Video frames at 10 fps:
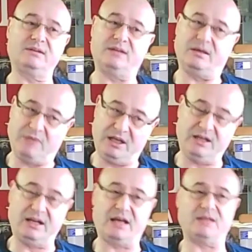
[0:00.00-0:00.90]
Then made
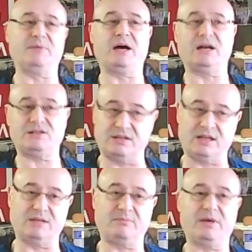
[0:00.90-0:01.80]
another batch,
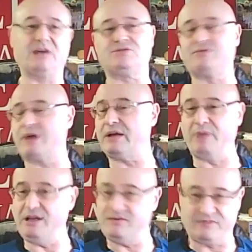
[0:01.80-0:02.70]
another batch, tried
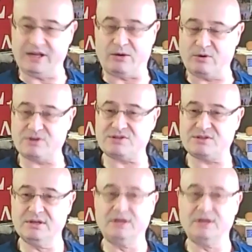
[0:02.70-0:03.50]
many flours.